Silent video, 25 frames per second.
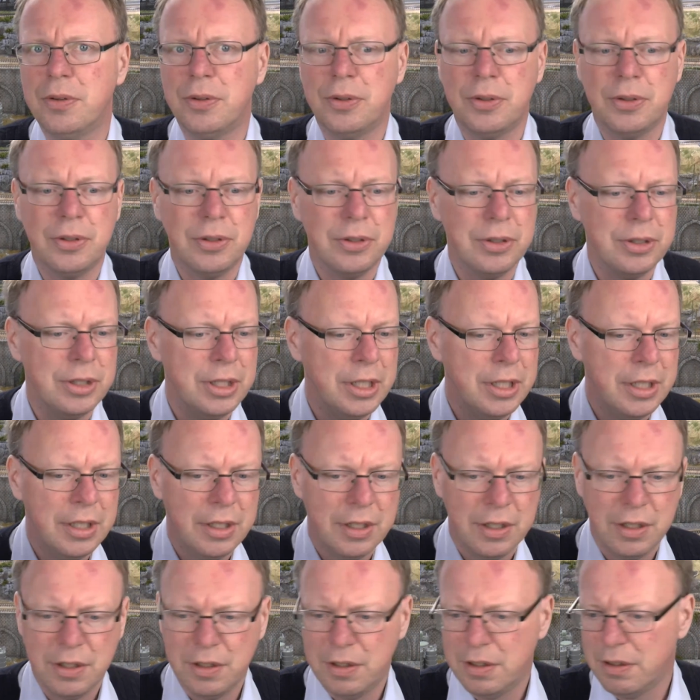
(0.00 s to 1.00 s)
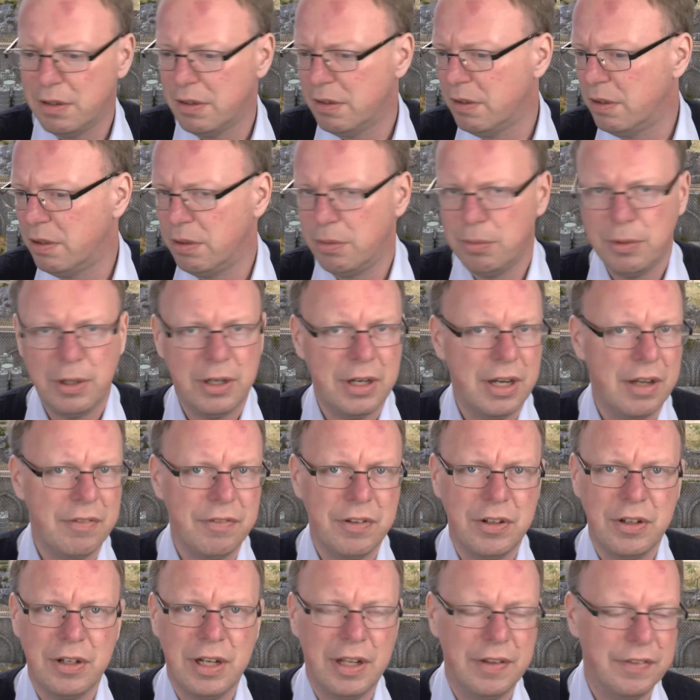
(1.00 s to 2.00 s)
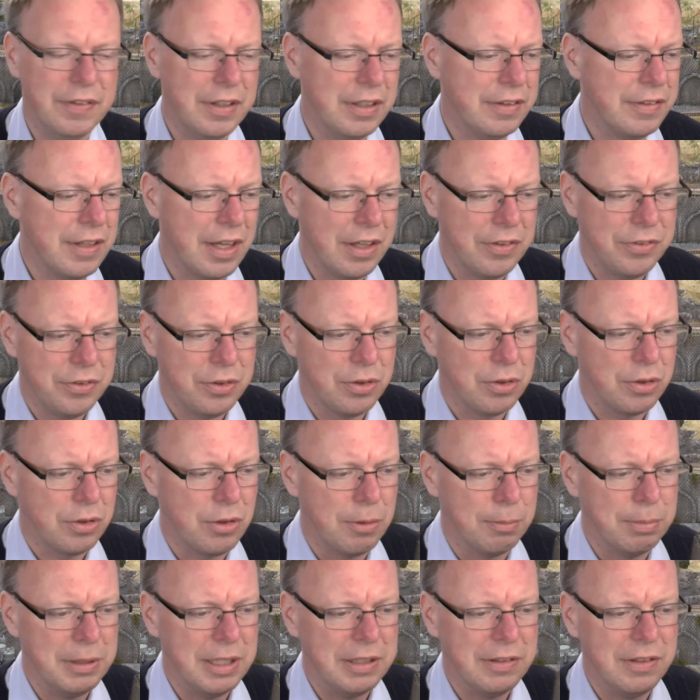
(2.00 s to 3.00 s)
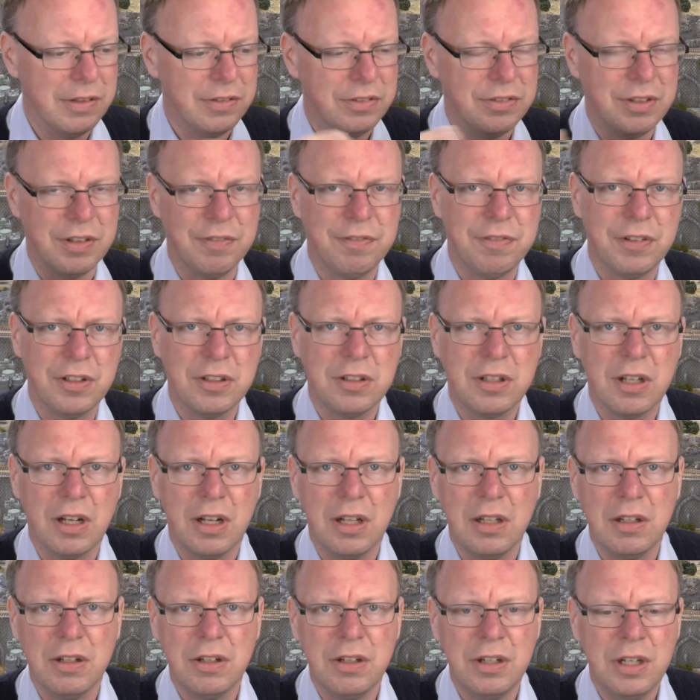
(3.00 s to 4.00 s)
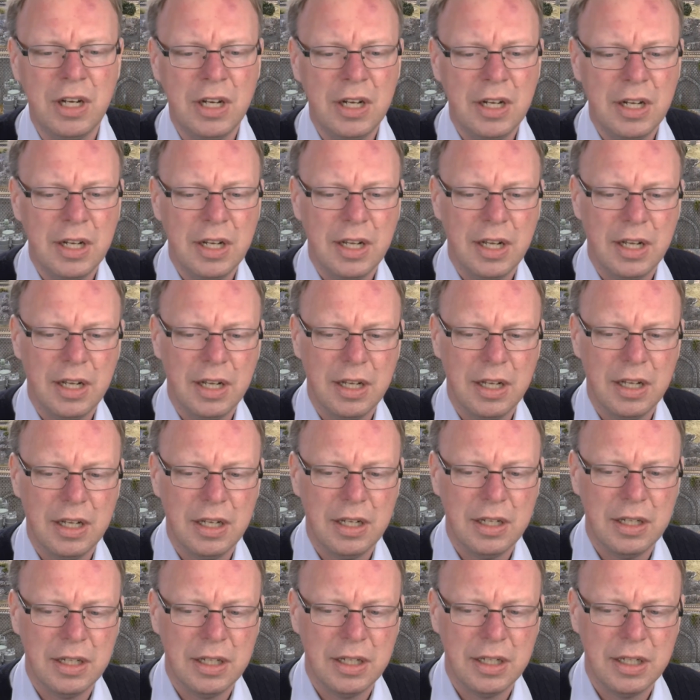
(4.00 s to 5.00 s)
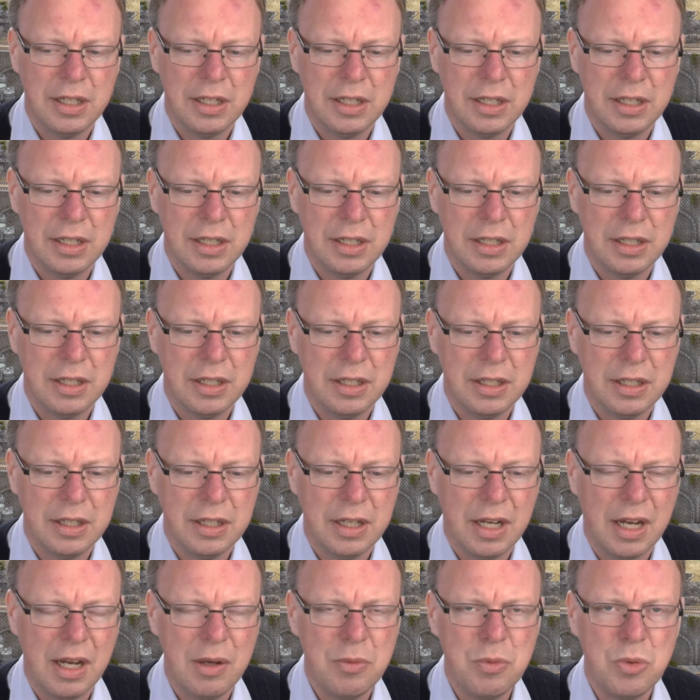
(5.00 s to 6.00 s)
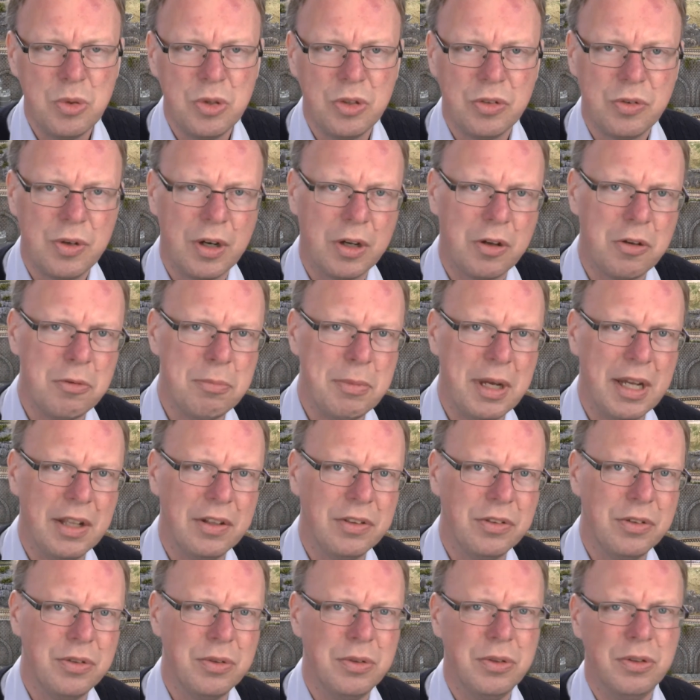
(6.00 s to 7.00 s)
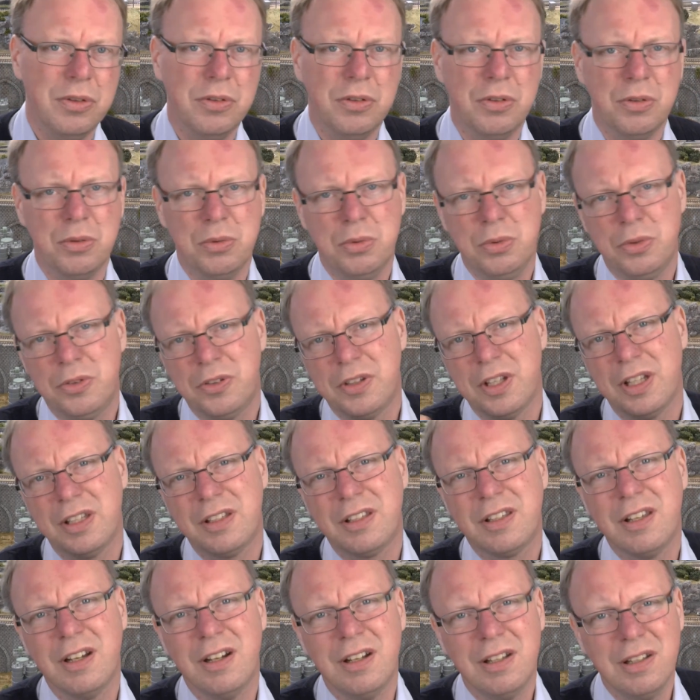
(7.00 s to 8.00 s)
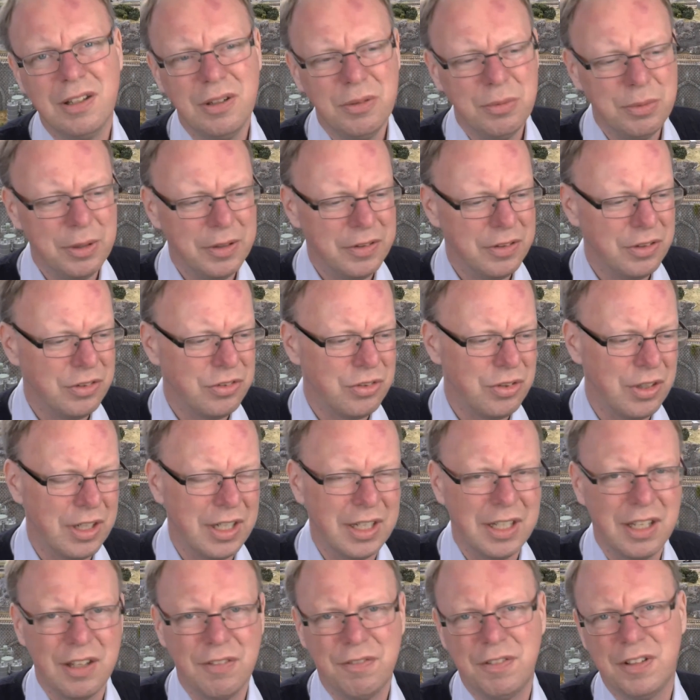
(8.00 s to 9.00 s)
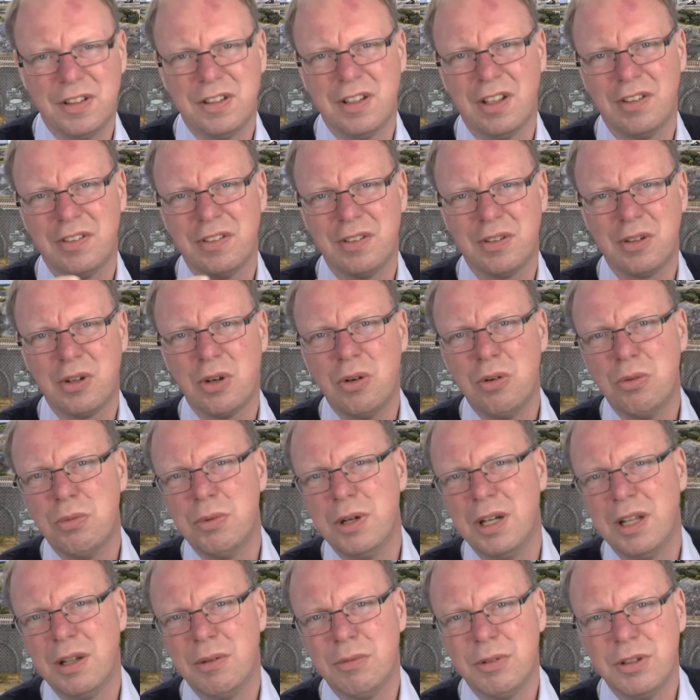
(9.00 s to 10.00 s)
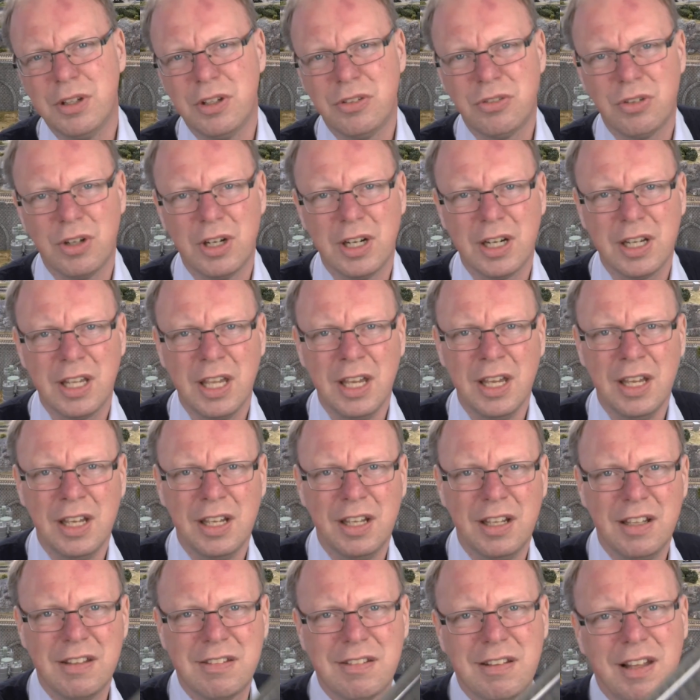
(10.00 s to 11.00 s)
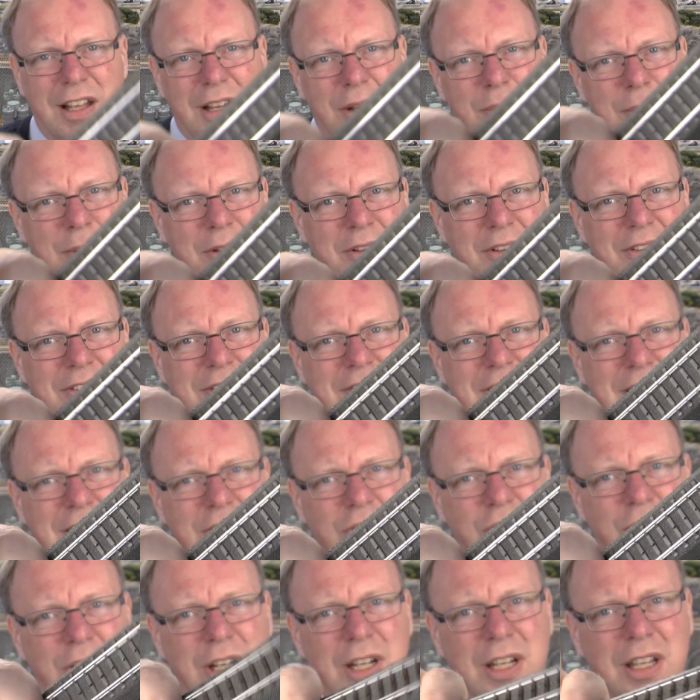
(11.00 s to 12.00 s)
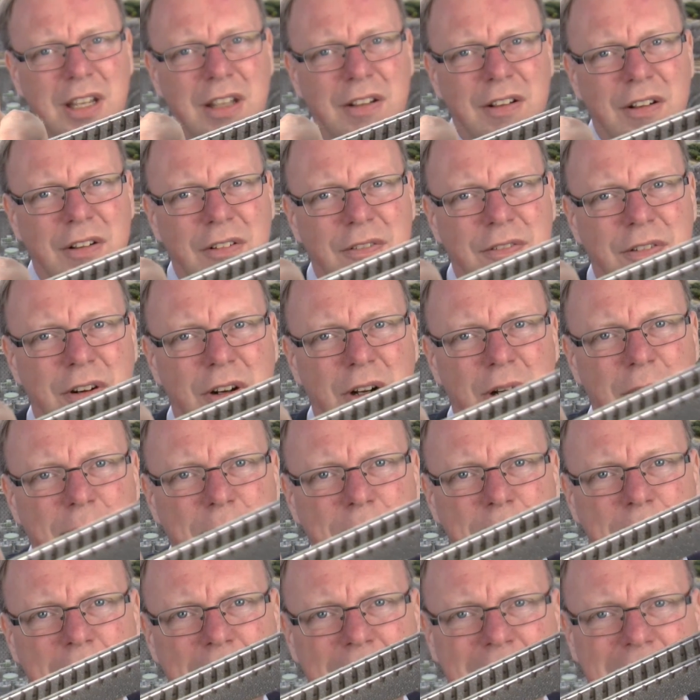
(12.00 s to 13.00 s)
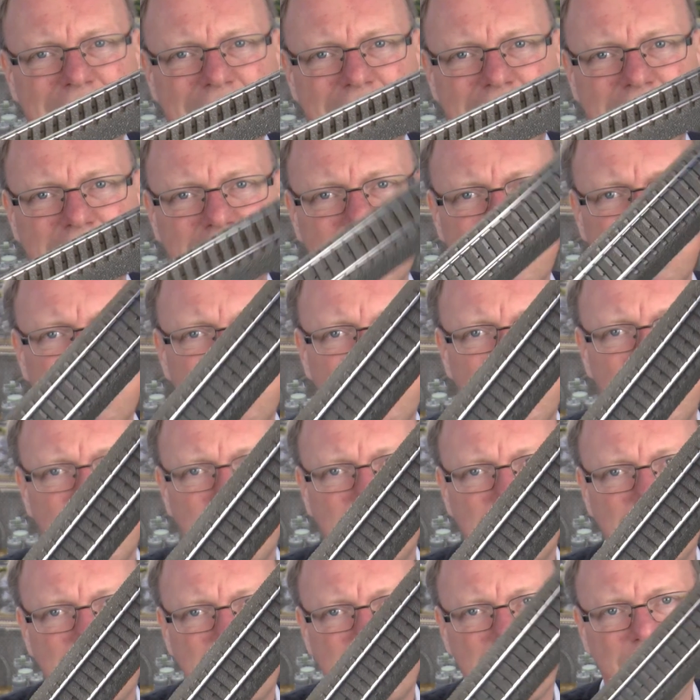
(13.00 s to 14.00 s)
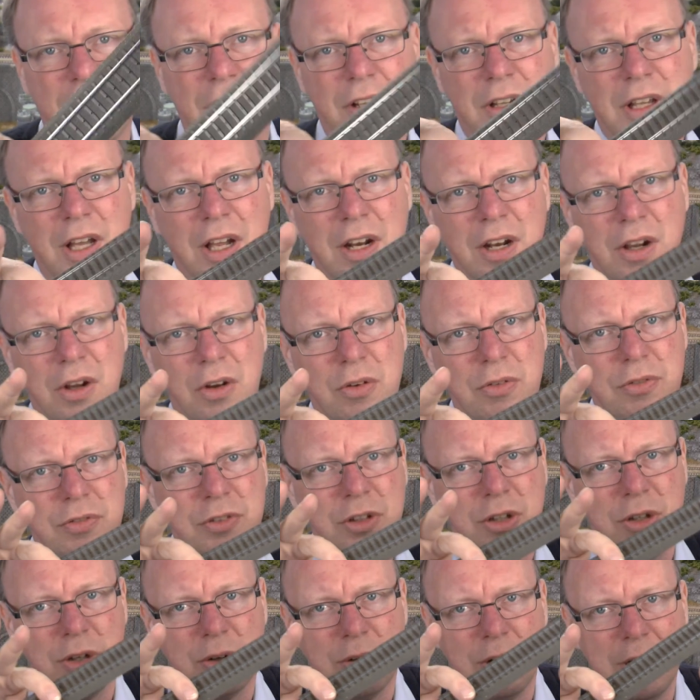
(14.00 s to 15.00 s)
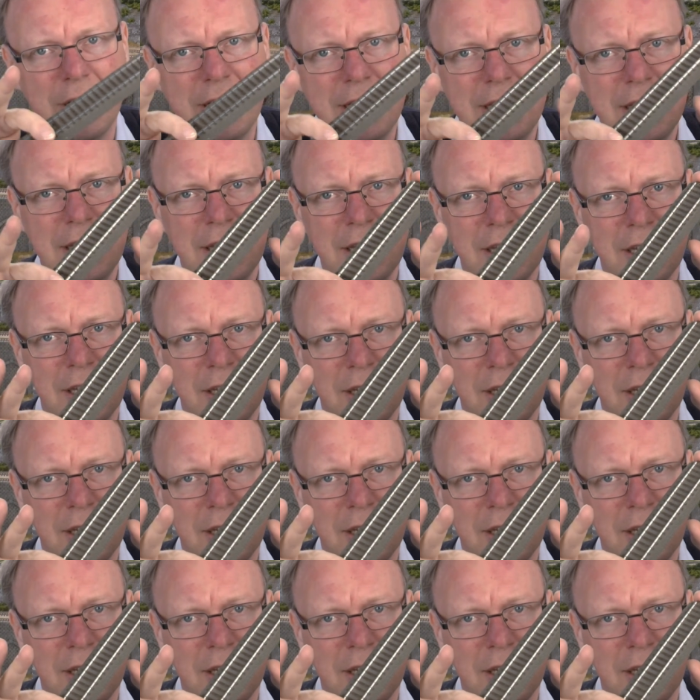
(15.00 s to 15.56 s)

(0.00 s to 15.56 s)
or wherever, and it has a completely different color, I wouldn't recommend to use that color with the track if it doesn't go well with the track. It's like with the C-track from Märklin. This is a kind of gray